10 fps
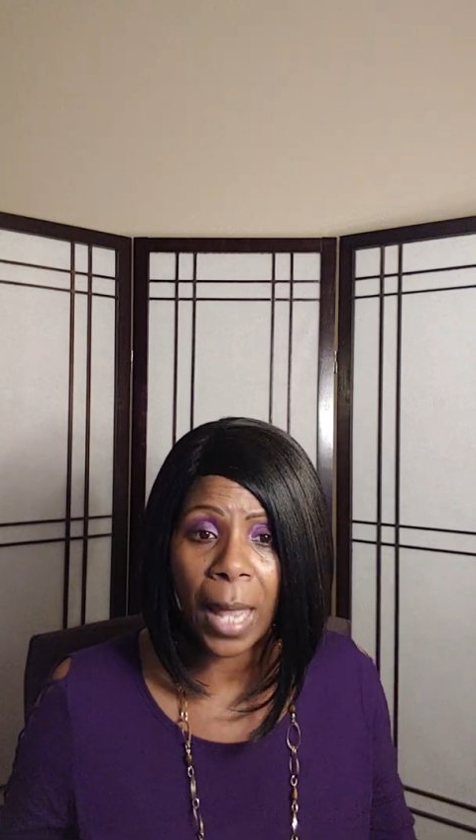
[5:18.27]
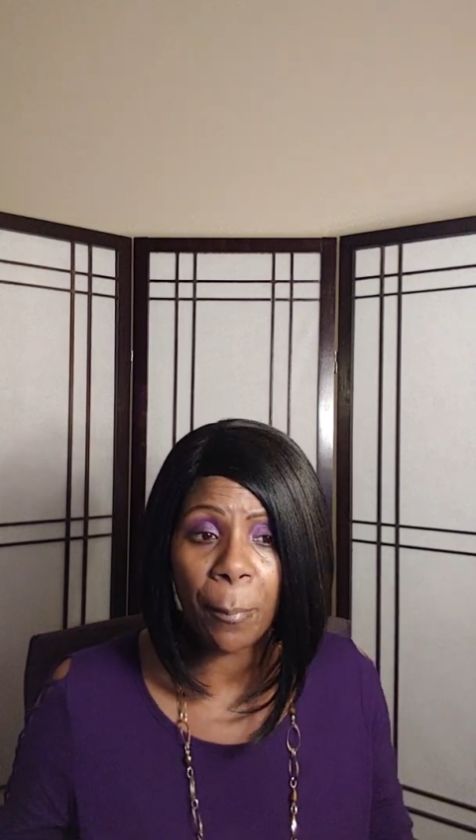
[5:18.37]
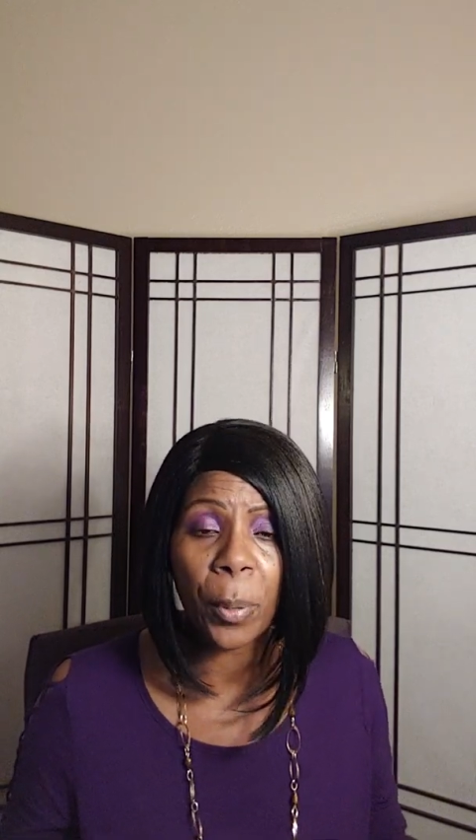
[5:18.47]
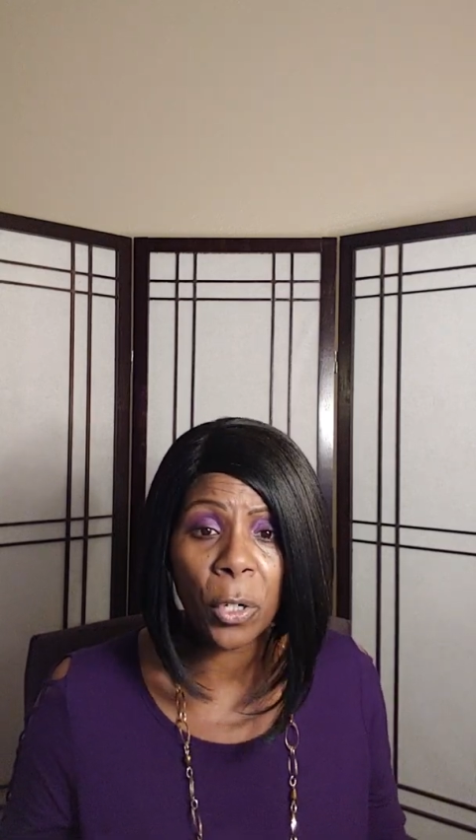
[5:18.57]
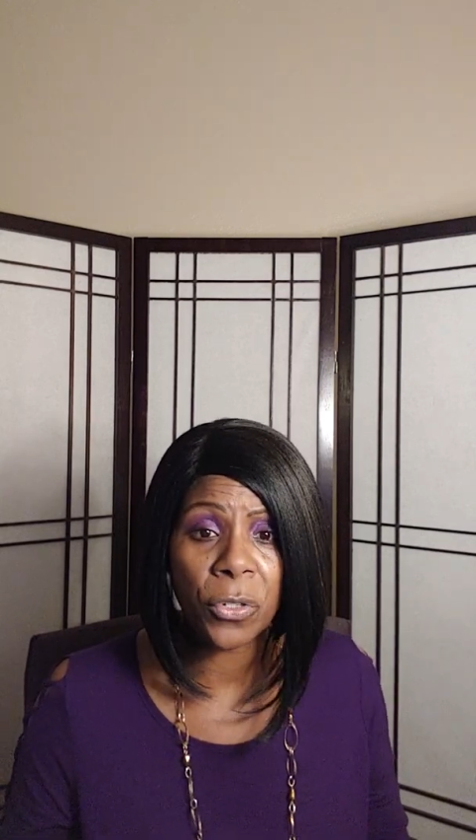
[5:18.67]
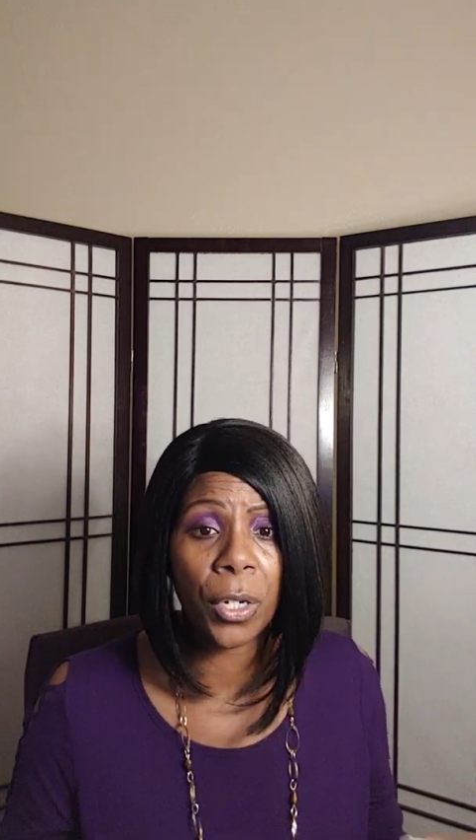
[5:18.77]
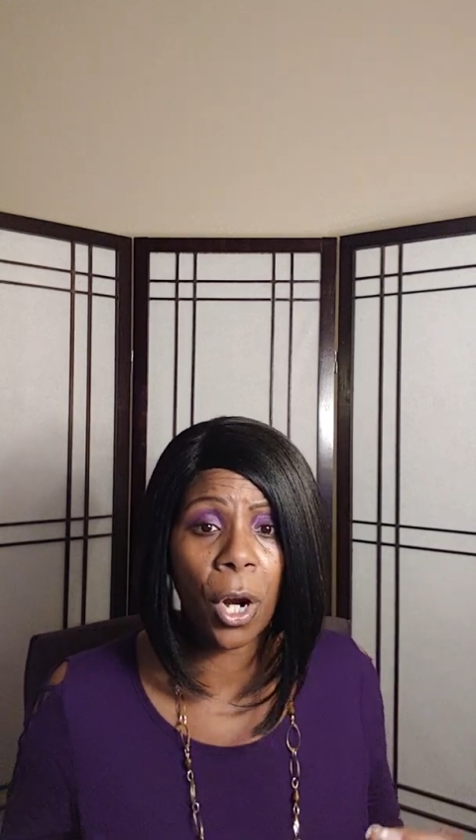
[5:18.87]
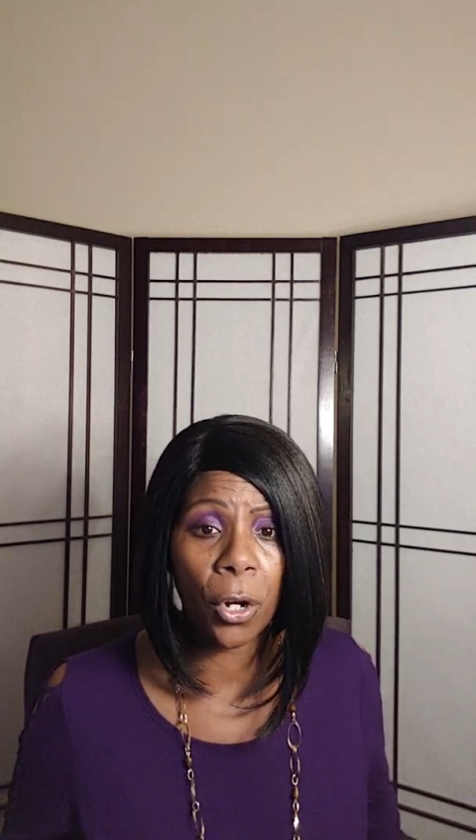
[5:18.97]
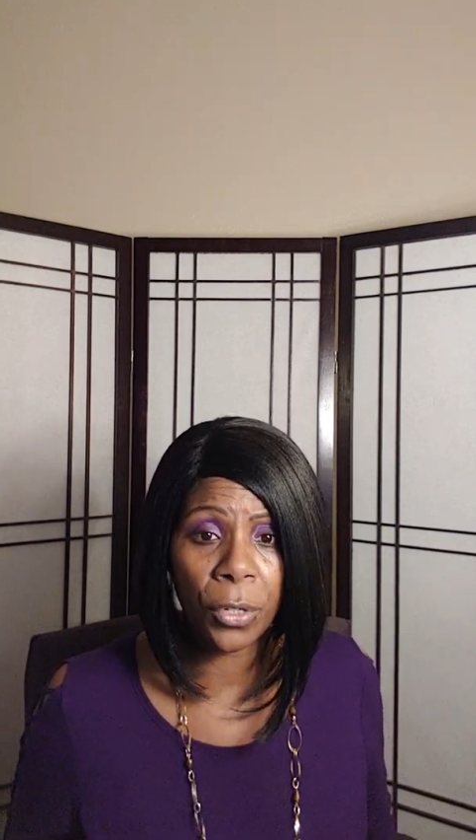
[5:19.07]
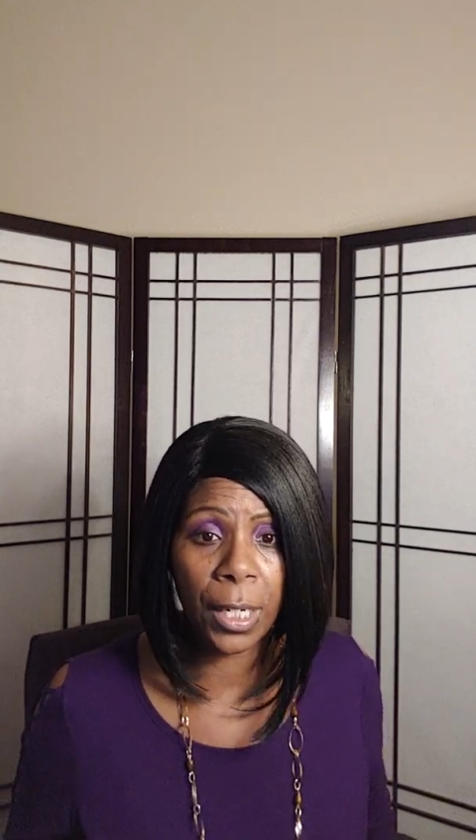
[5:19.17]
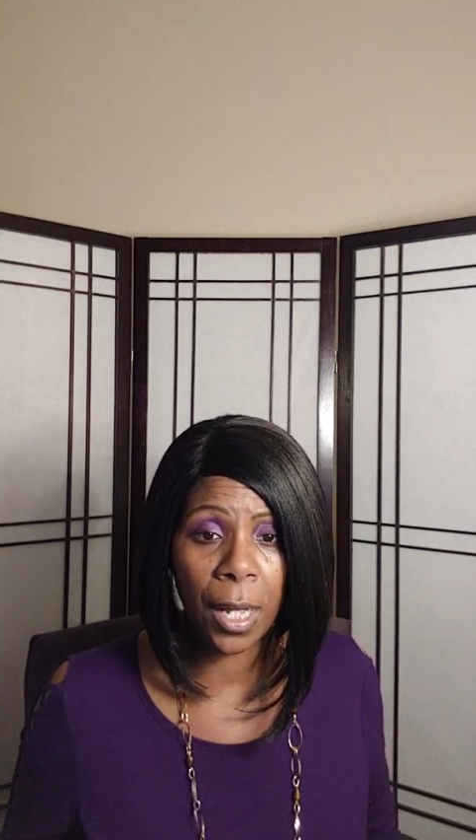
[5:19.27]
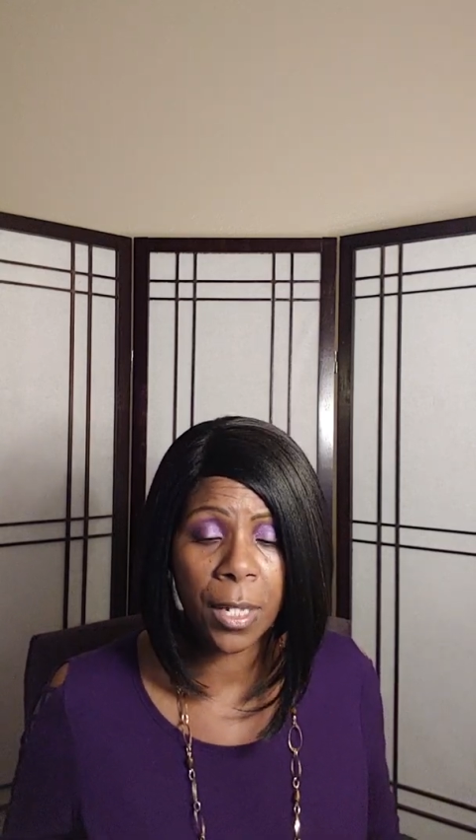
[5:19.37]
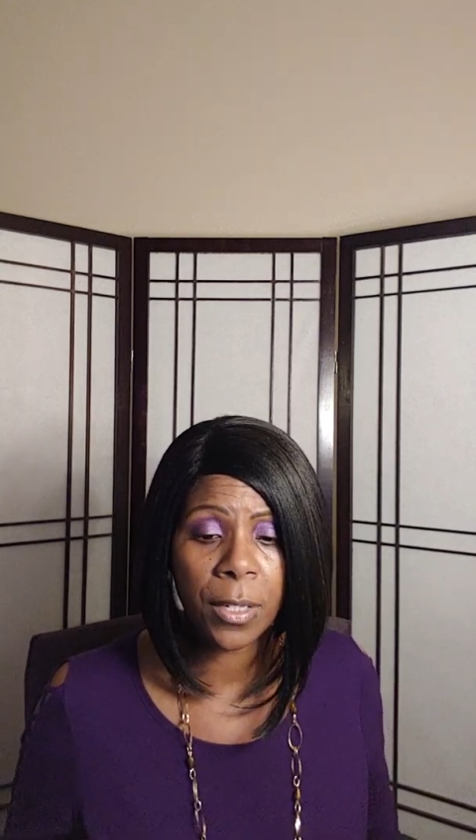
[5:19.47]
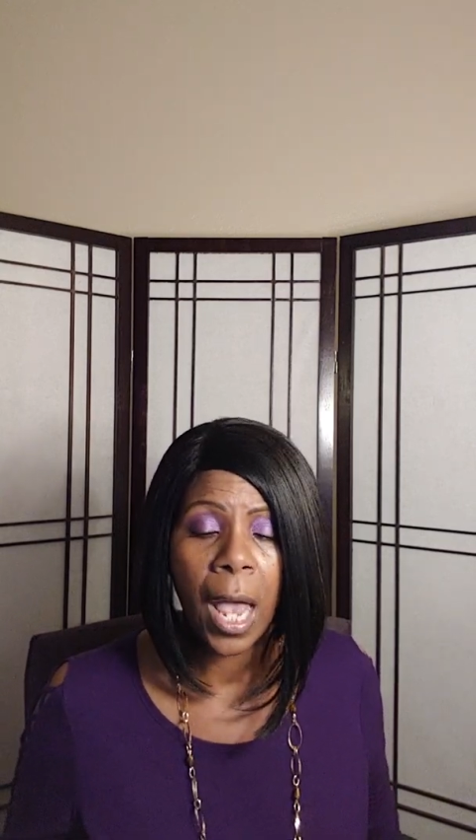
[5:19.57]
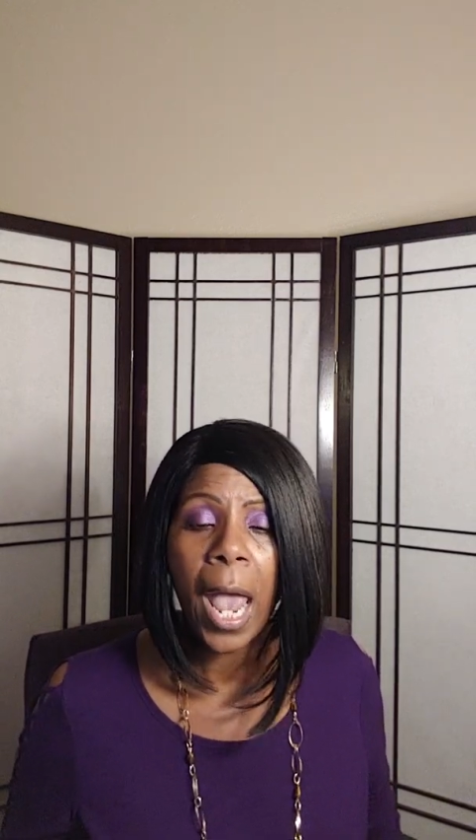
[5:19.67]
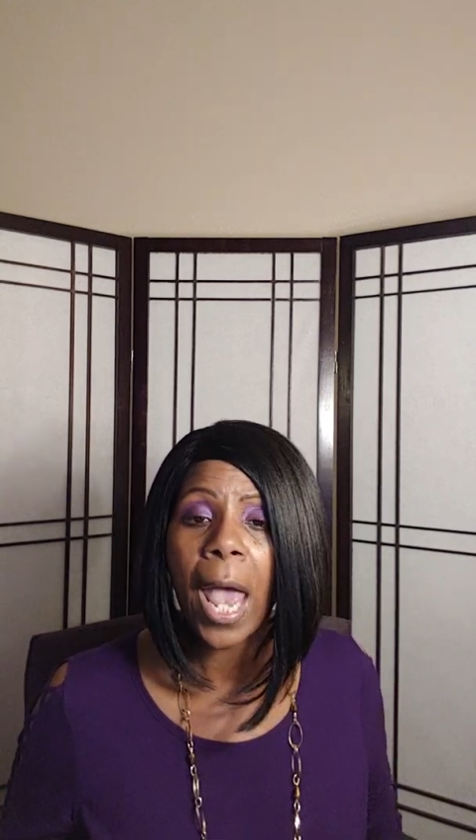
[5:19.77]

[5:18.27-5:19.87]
that person hurting us,